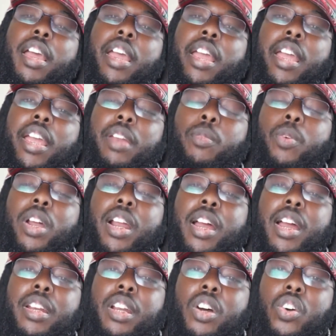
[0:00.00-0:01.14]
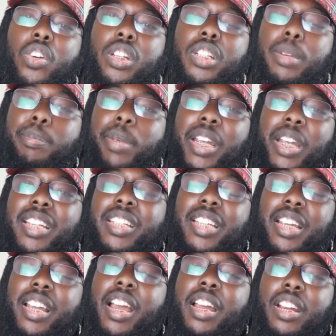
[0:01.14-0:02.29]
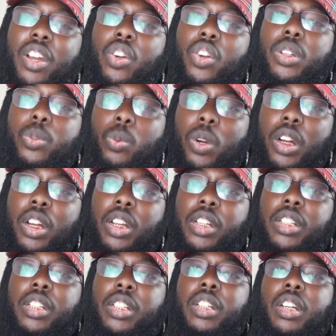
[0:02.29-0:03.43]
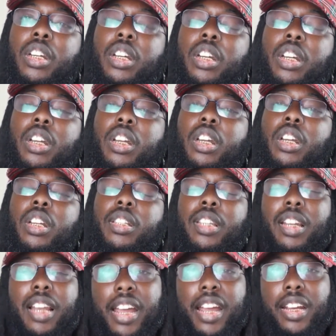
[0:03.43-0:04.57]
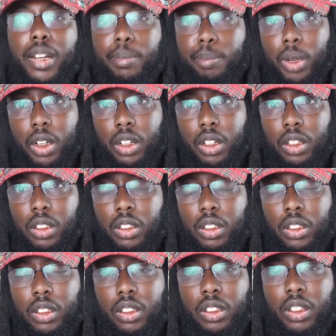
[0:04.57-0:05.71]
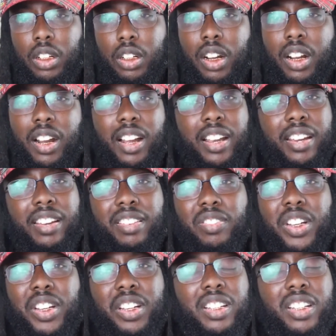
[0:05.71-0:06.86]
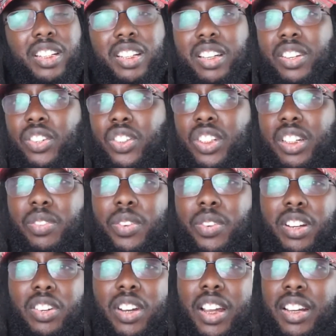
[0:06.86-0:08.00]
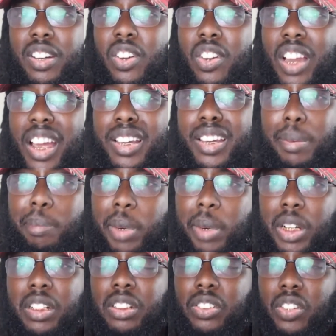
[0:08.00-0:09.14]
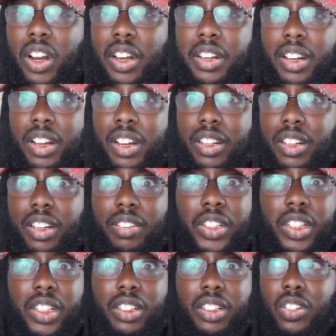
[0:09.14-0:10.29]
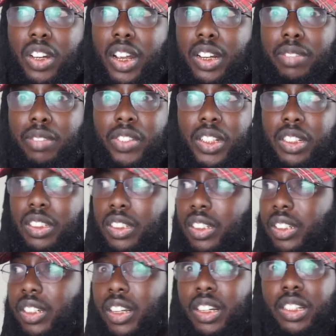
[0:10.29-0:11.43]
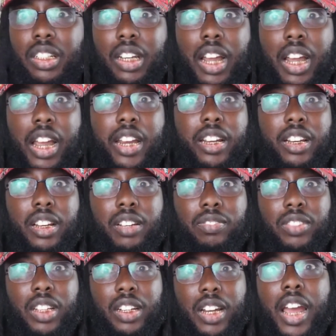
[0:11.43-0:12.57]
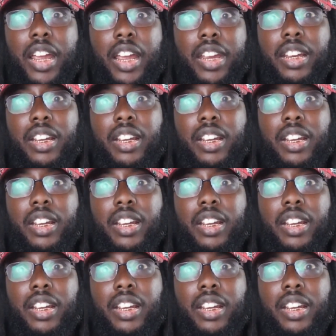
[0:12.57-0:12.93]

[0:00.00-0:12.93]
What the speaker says: And what I noticed, the biggest thing I noticed was the lightning bugs. We in Houston, we don't have no lightning bugs, right? I ain't never seen no lightning bugs. These things lighting up the night.